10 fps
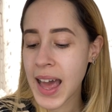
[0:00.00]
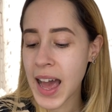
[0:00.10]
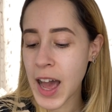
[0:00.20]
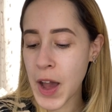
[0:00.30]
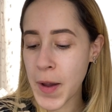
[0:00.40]

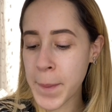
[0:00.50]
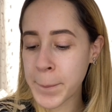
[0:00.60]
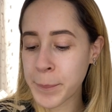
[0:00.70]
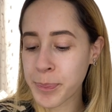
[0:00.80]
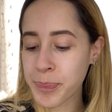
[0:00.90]

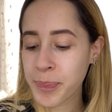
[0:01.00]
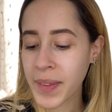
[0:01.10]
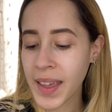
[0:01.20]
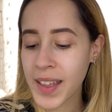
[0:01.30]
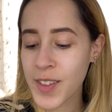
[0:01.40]

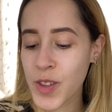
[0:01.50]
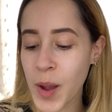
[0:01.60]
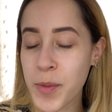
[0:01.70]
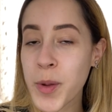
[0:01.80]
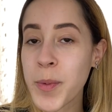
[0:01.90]
So
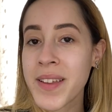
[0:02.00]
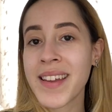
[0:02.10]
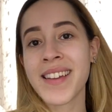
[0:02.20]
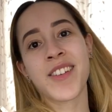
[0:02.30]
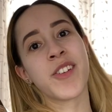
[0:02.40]
I'm super
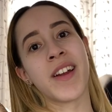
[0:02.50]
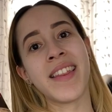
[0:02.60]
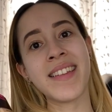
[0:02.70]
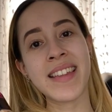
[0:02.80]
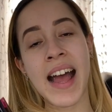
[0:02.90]
excited to try
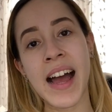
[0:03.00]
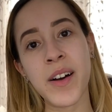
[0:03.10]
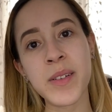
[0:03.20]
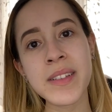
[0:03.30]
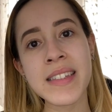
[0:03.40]
this
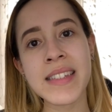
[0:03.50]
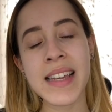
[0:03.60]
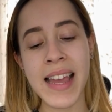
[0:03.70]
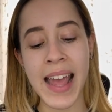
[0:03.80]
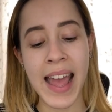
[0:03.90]
out.
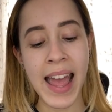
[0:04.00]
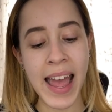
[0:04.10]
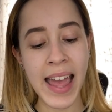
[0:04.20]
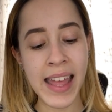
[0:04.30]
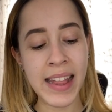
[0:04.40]

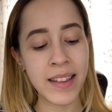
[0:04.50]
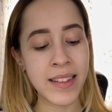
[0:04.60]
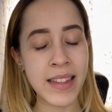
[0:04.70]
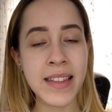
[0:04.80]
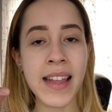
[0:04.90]
And
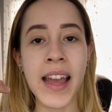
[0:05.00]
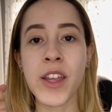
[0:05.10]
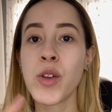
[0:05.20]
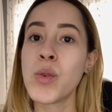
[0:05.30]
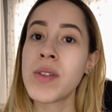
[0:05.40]
since I
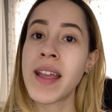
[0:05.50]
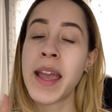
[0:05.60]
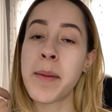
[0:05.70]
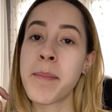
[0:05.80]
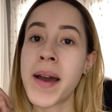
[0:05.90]
use
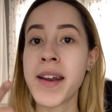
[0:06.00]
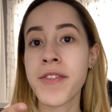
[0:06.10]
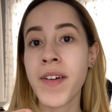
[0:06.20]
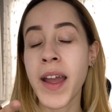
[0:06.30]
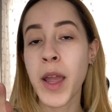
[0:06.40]
a
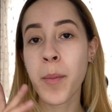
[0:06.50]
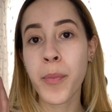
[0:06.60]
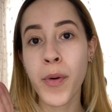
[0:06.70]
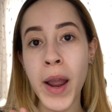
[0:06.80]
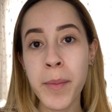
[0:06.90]
mattifying
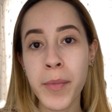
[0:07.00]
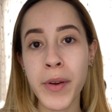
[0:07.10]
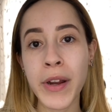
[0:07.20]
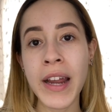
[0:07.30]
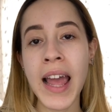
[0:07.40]

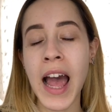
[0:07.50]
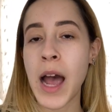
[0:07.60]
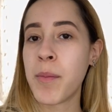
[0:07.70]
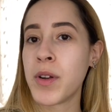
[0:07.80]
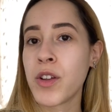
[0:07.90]
primer,
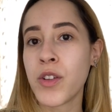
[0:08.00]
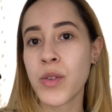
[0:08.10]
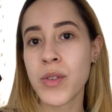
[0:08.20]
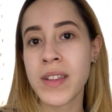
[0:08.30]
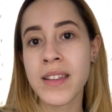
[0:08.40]
I'm gonna
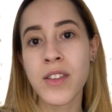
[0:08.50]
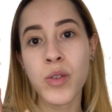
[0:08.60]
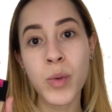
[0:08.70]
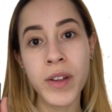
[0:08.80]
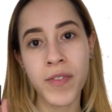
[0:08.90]
use this
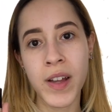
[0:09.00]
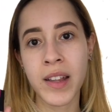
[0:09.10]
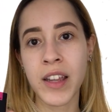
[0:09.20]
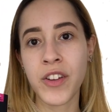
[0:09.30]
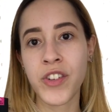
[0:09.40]
dewy
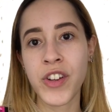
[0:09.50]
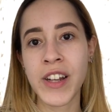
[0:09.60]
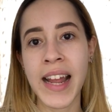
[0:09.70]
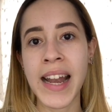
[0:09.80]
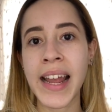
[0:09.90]
foundation,
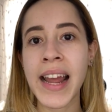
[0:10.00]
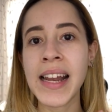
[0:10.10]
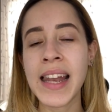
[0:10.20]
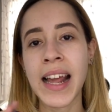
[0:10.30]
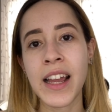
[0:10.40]
and I kind of
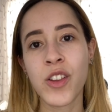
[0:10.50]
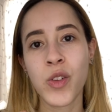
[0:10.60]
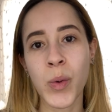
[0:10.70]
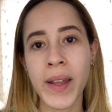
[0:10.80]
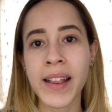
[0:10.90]
like
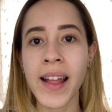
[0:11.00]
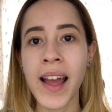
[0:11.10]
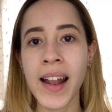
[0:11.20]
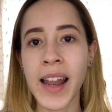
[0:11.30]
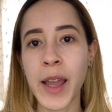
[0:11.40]
doing
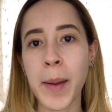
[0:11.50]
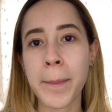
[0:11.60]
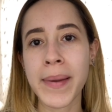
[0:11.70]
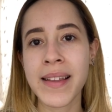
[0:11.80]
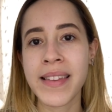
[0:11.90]
that, like
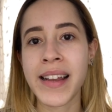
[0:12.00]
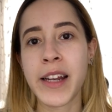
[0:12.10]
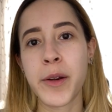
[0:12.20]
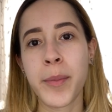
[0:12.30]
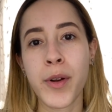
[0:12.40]
mixing a
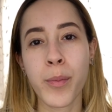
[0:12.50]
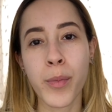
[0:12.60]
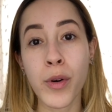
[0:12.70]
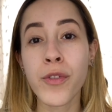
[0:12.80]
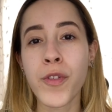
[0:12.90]
little bit of
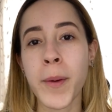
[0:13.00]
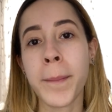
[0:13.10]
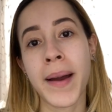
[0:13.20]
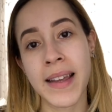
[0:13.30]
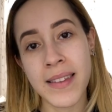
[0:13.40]
both for
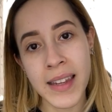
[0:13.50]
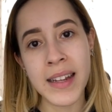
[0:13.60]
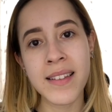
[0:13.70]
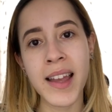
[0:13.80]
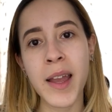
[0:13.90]
my skin
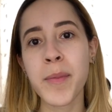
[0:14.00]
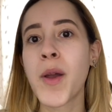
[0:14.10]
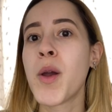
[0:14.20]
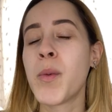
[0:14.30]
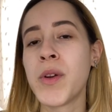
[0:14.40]
type,
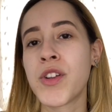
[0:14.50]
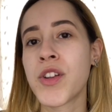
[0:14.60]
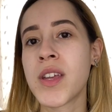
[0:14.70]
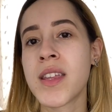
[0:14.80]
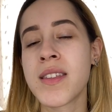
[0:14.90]
which
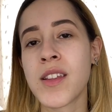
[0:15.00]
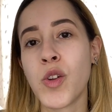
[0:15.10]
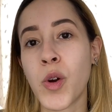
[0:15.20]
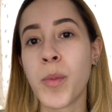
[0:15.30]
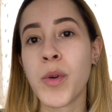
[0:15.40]
is
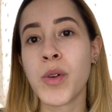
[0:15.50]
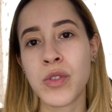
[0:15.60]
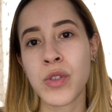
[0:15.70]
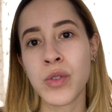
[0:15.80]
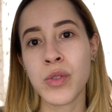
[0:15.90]
normal
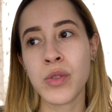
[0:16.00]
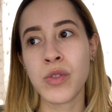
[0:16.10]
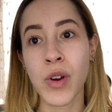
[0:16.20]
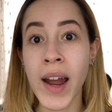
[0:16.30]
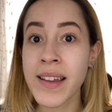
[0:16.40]
to
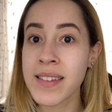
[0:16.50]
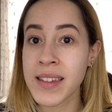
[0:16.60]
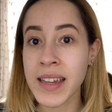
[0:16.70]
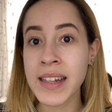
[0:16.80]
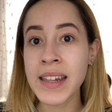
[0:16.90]
dry
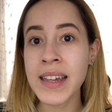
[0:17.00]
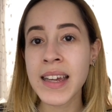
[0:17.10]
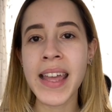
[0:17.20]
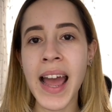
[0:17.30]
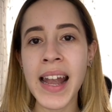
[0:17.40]
skin.
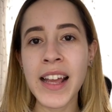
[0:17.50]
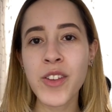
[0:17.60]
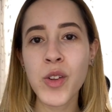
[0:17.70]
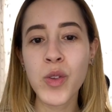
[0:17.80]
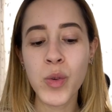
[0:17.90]
I like
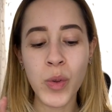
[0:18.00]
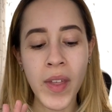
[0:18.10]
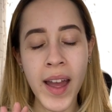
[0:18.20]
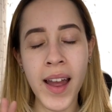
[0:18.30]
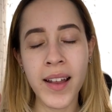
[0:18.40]
to do
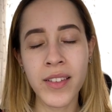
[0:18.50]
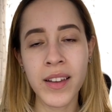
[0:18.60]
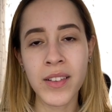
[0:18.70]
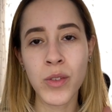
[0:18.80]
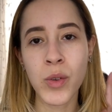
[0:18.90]
that
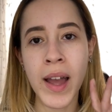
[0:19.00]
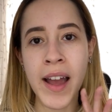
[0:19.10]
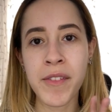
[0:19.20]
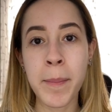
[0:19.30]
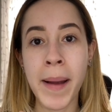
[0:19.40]
to
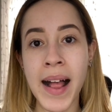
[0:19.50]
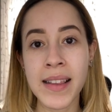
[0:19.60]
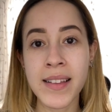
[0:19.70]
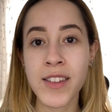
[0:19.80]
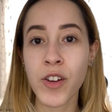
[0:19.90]
have a
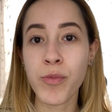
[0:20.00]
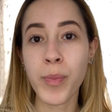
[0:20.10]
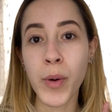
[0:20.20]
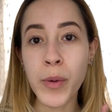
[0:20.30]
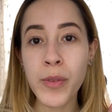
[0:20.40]
balance of
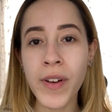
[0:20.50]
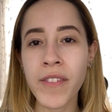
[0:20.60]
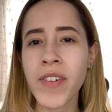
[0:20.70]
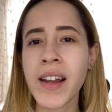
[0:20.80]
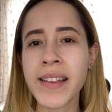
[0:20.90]
both. I
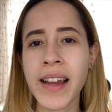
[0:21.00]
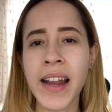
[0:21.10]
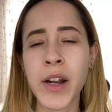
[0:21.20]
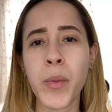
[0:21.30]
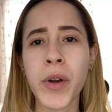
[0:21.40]
feel like that
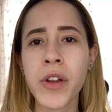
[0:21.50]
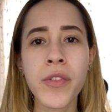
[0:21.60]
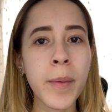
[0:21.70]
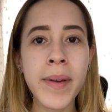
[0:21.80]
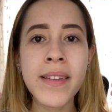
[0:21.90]
kind of works
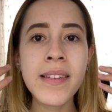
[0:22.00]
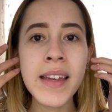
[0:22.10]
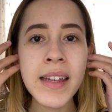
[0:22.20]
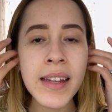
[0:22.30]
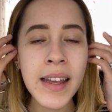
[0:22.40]
for my skin.